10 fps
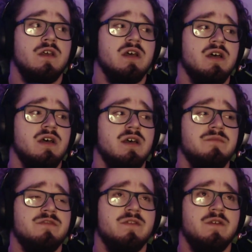
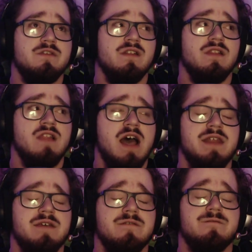So there was a lot
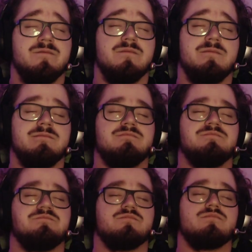of
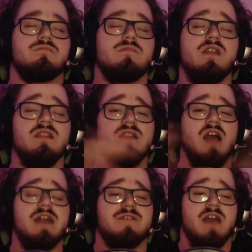A
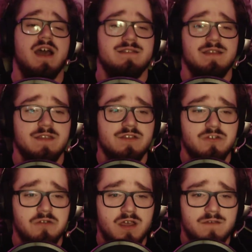lot of content. They
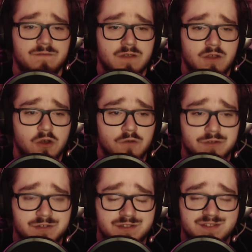showed off over
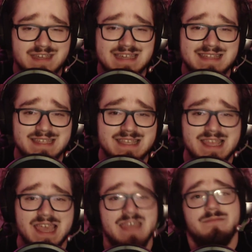60
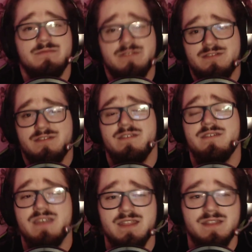games
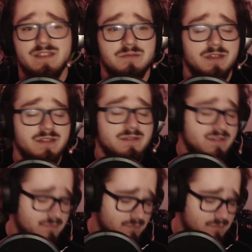in this place.